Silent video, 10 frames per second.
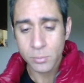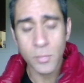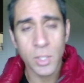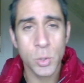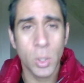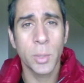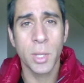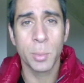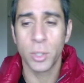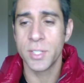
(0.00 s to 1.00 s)
So anyway,
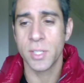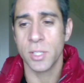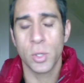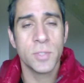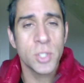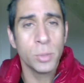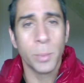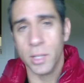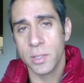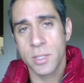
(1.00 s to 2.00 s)
the point is this: you have 2
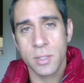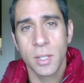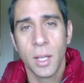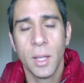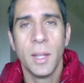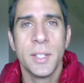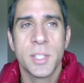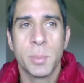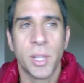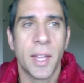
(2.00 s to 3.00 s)
months
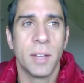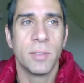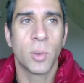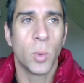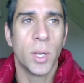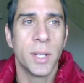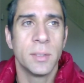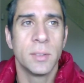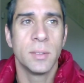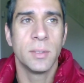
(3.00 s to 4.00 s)
to plan for what
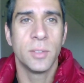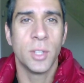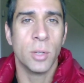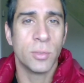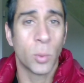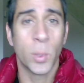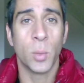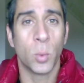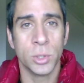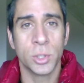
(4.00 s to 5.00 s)
for when the
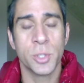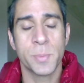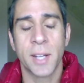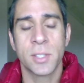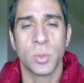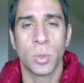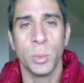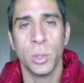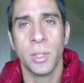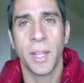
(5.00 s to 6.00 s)
world goes back to
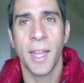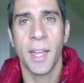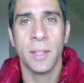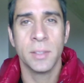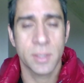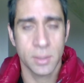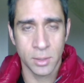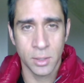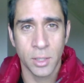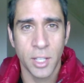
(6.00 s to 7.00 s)
normal. And
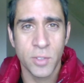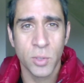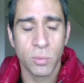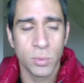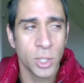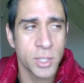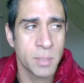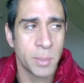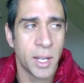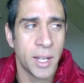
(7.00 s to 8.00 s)
if you've looked at
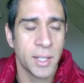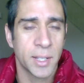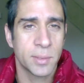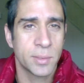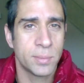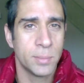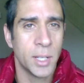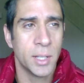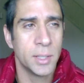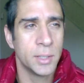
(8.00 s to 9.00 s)
my like
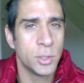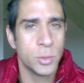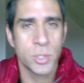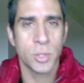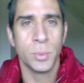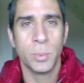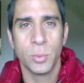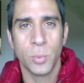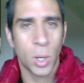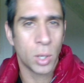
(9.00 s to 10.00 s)
YouTube
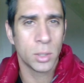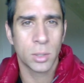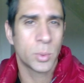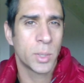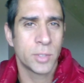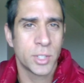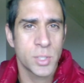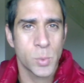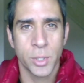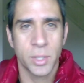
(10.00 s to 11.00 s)
wall or whatever it
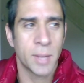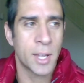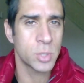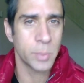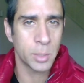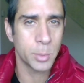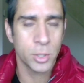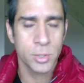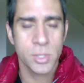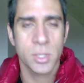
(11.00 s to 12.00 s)
is, where you can actually make a
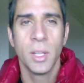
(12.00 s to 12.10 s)
post,